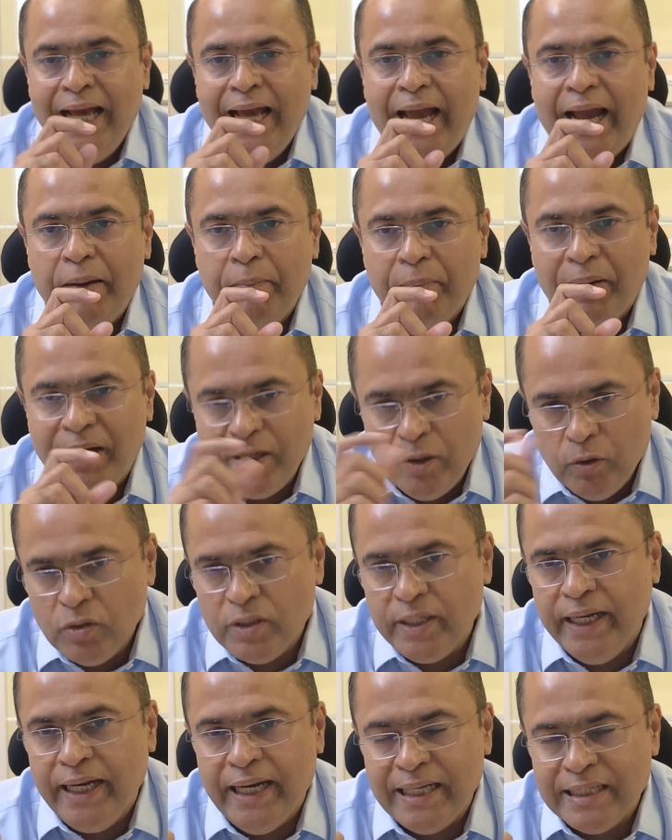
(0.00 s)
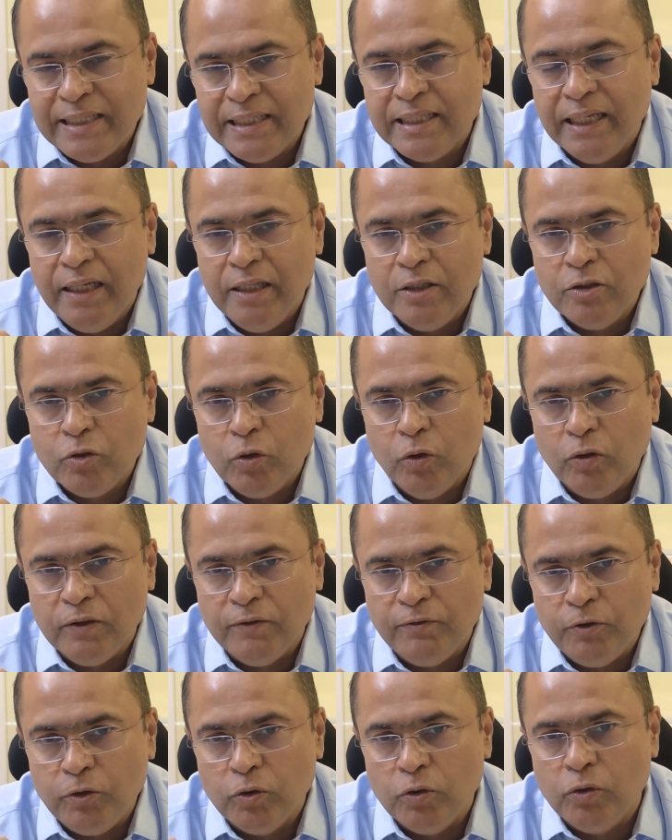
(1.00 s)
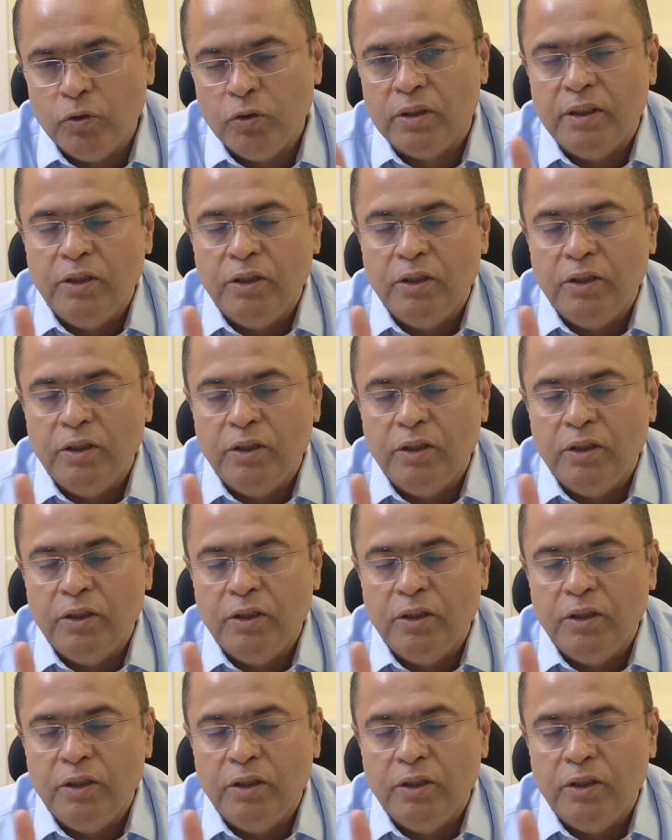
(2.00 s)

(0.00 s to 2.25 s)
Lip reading: And by using it as a single source of truth,